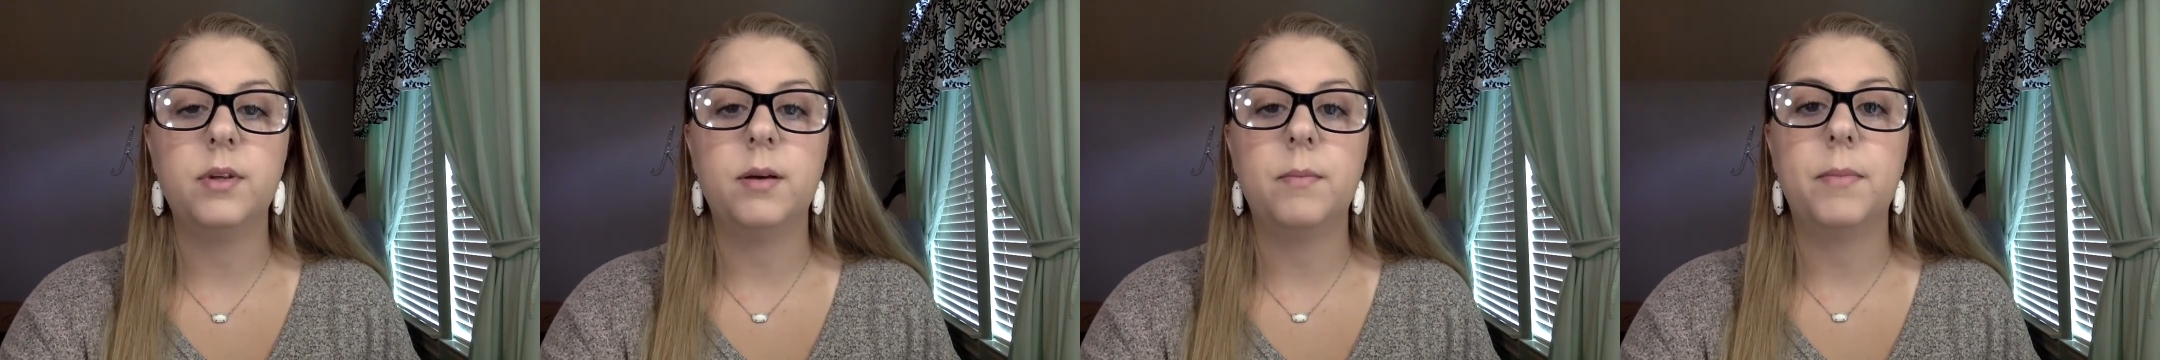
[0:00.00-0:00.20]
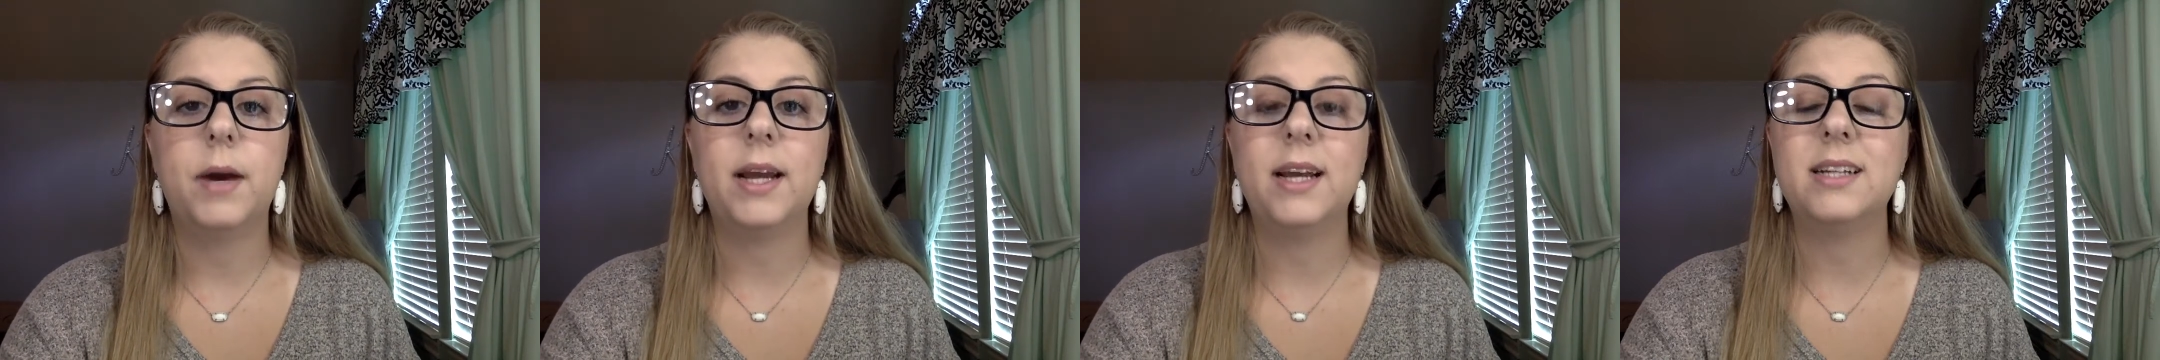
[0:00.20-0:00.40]

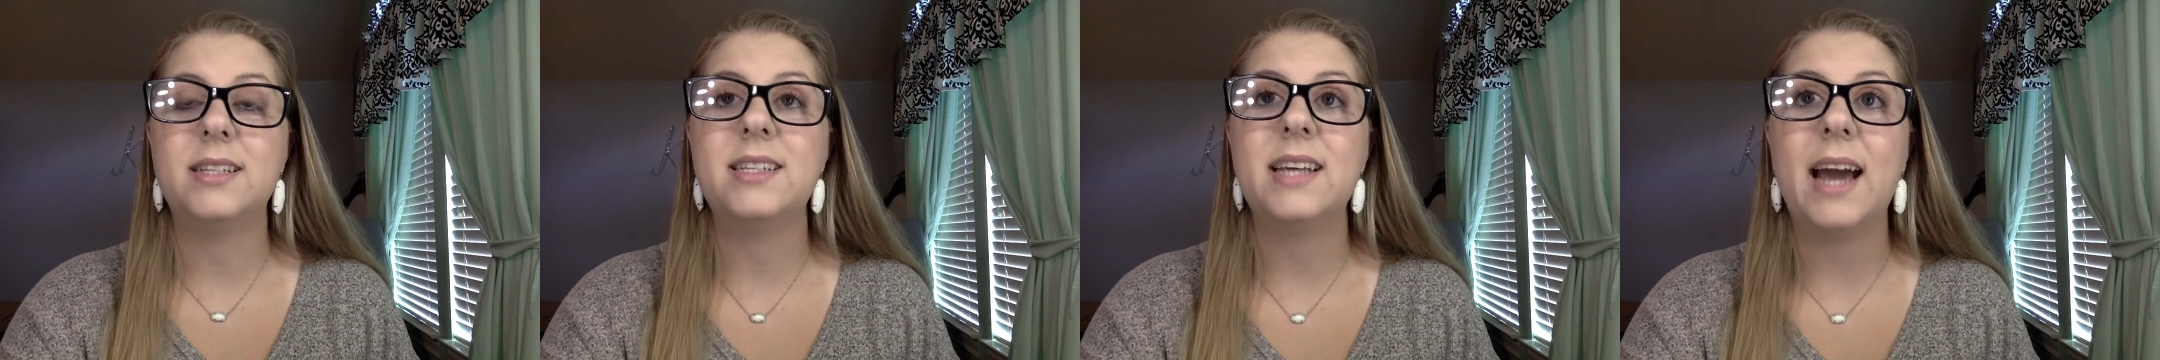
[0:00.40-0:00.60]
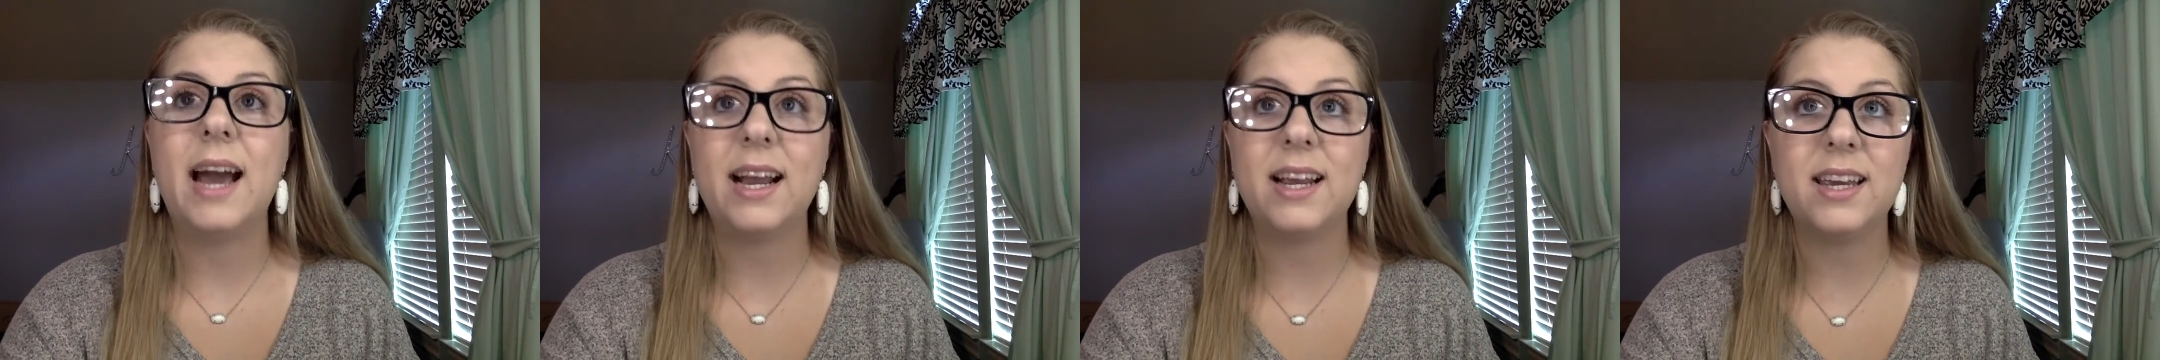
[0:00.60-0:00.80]
by
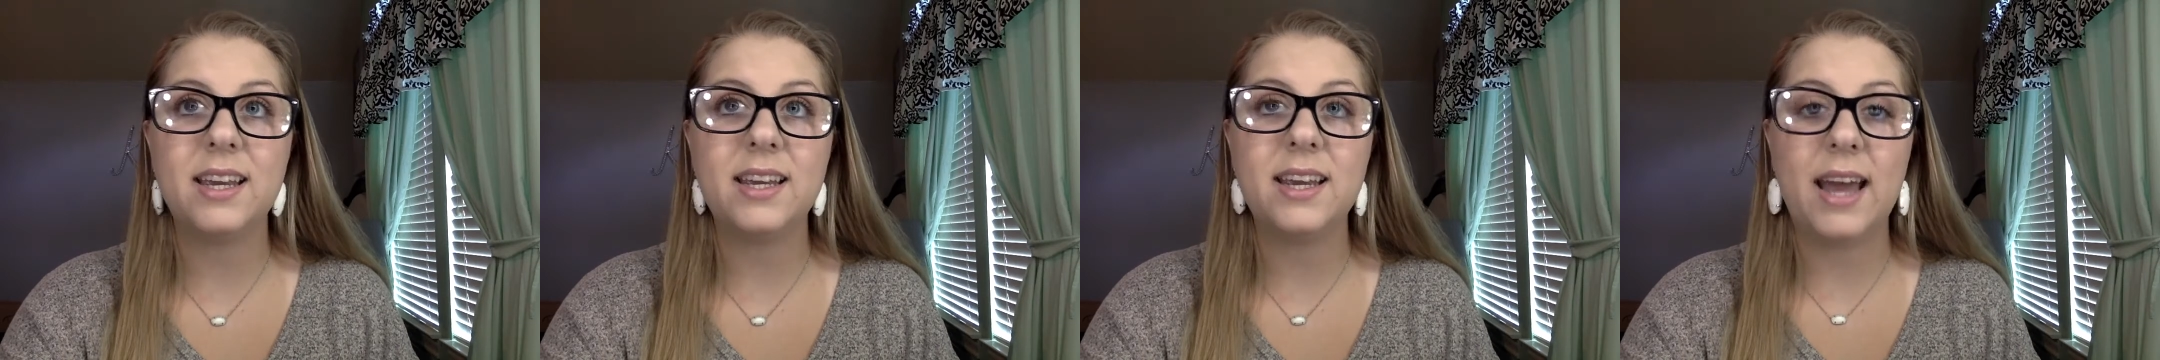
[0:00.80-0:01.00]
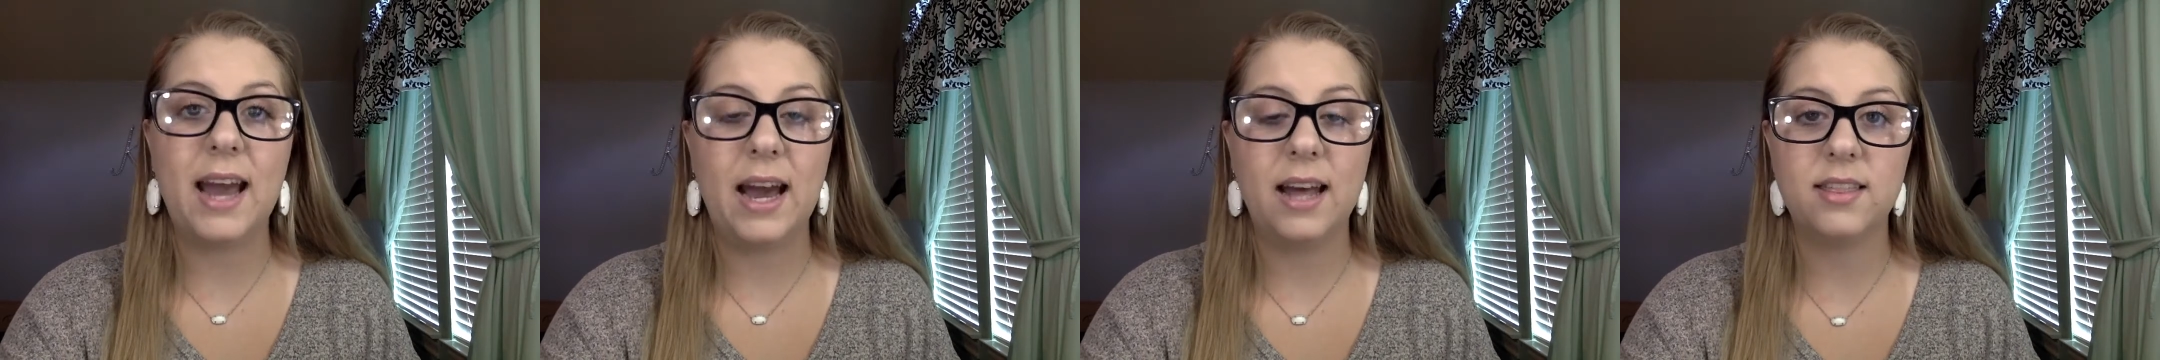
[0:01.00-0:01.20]

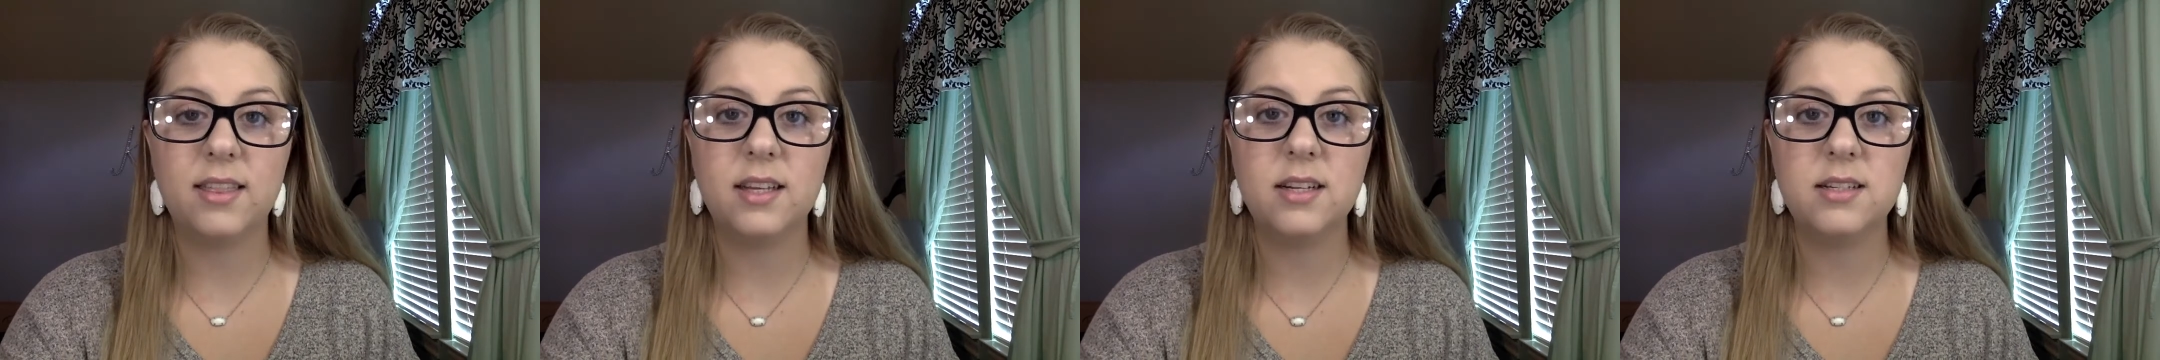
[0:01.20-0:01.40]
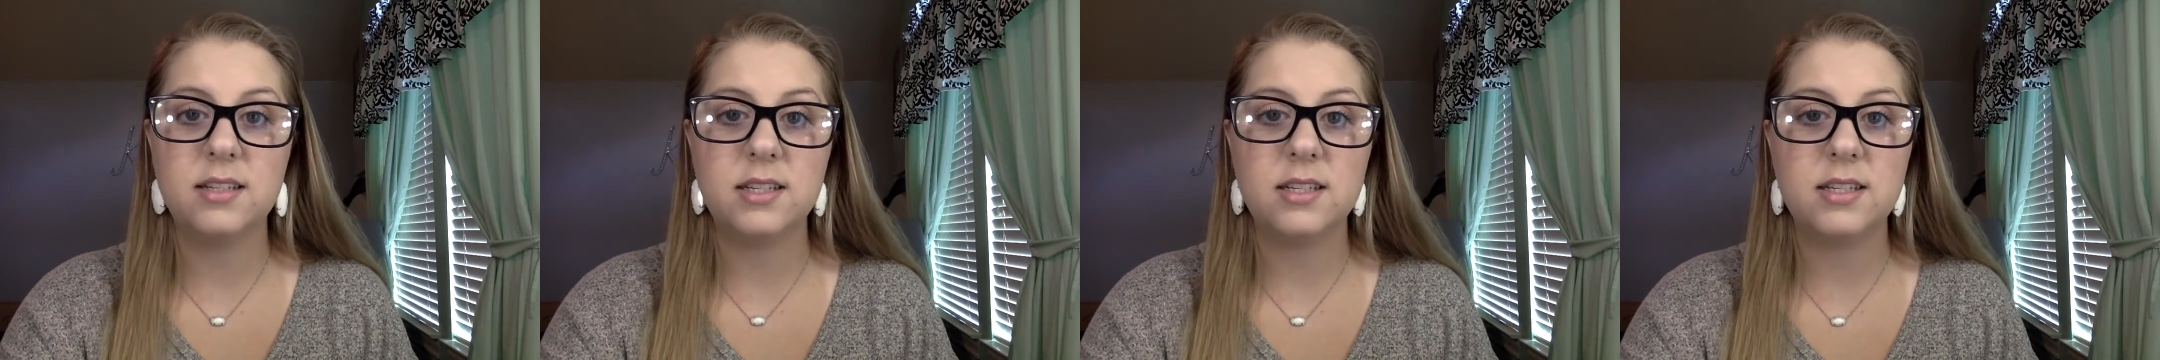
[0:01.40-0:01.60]
attacking
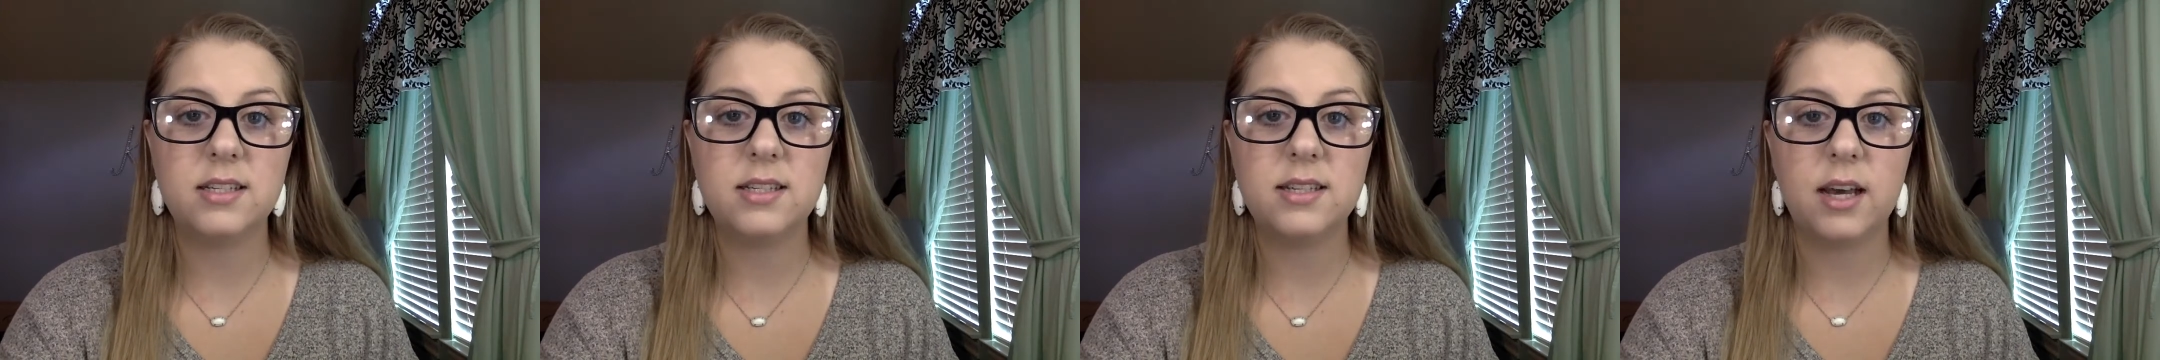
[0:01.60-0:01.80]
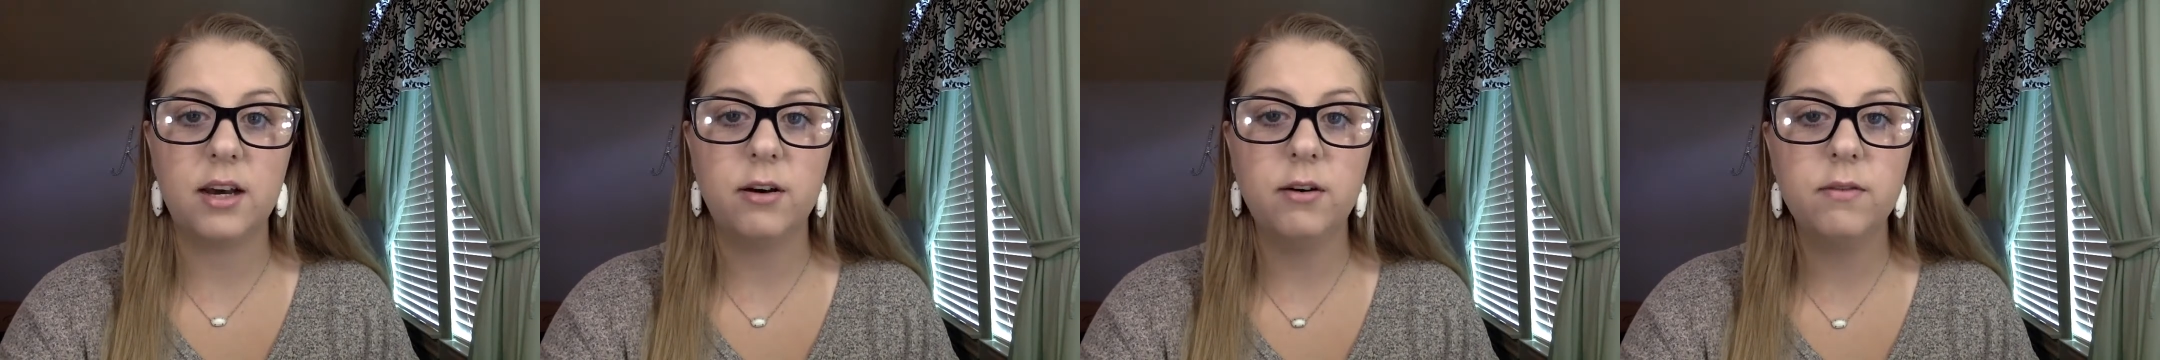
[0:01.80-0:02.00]
Athens
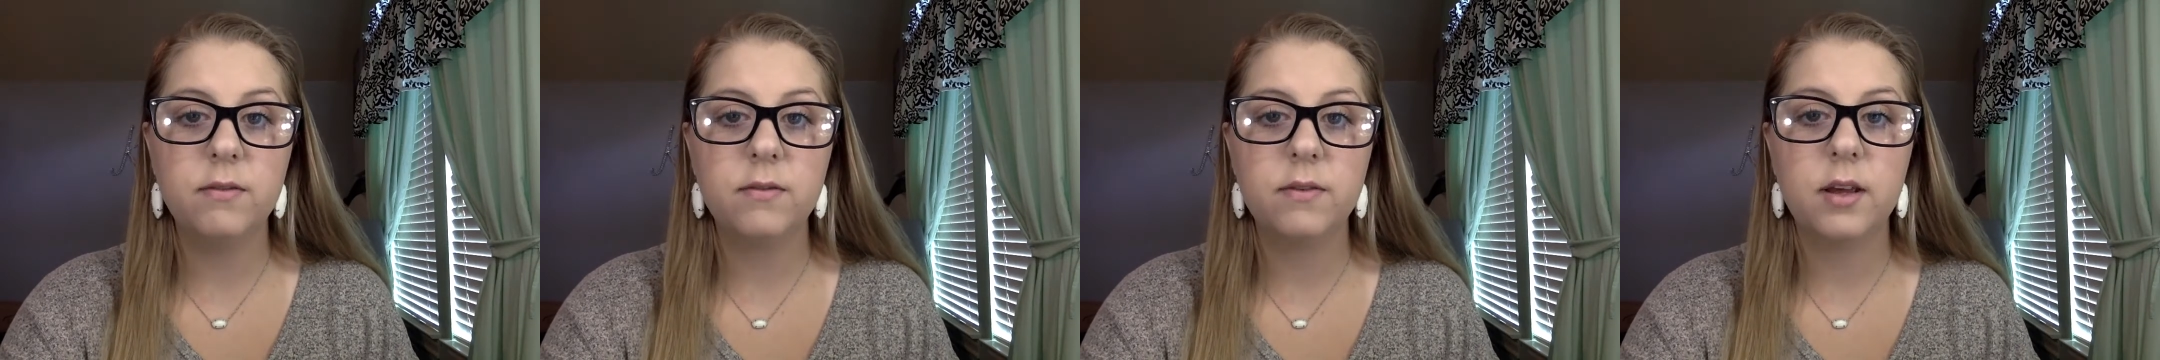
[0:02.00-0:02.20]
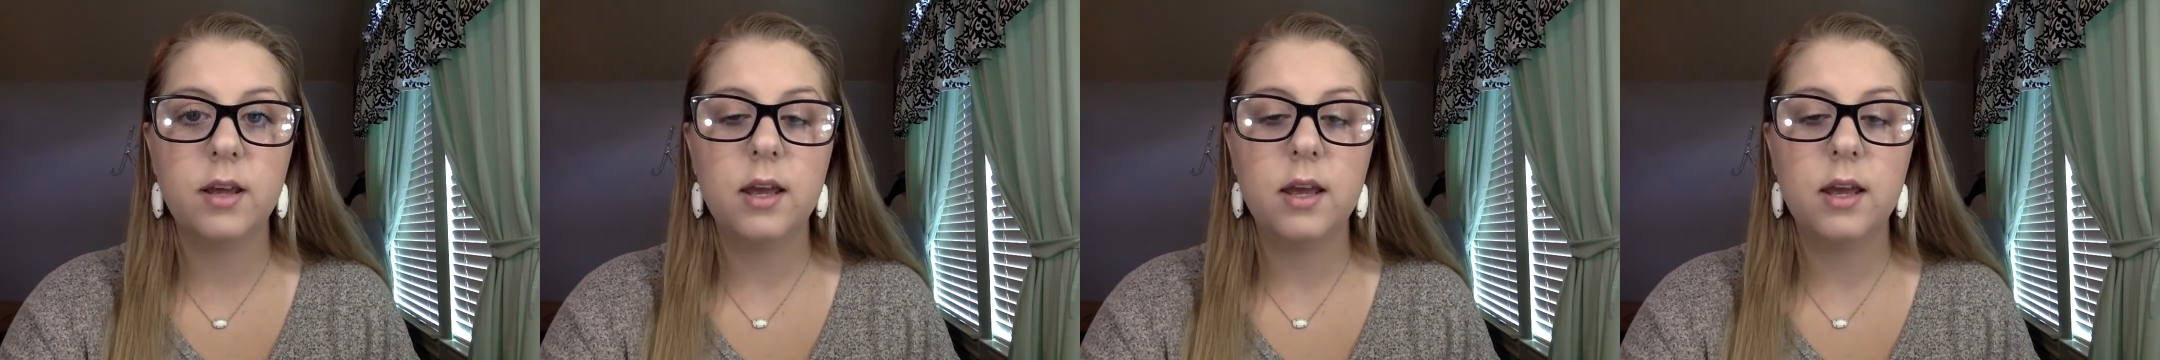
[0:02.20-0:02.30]
itself,